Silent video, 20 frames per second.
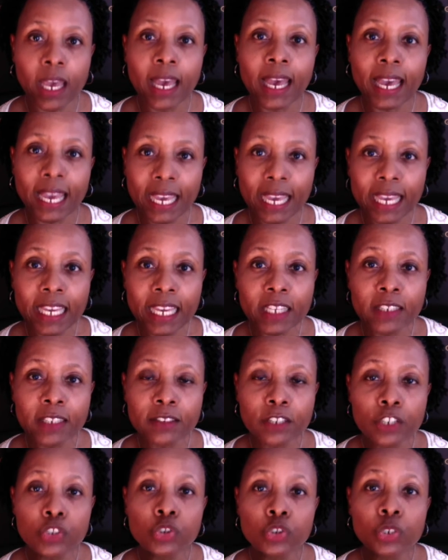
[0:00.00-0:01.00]
And
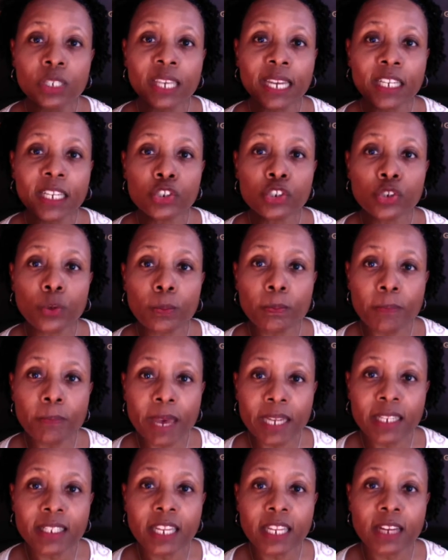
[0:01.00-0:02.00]
to get into a
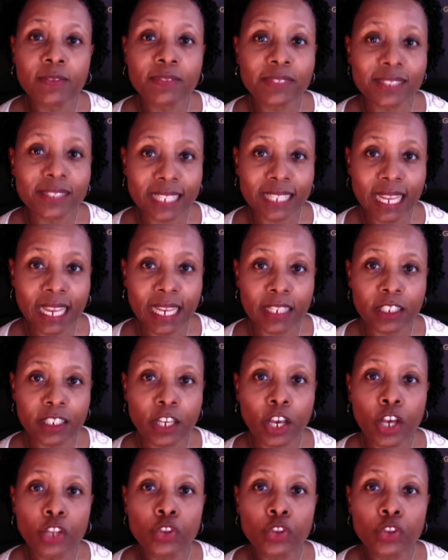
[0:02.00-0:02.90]
meditative state,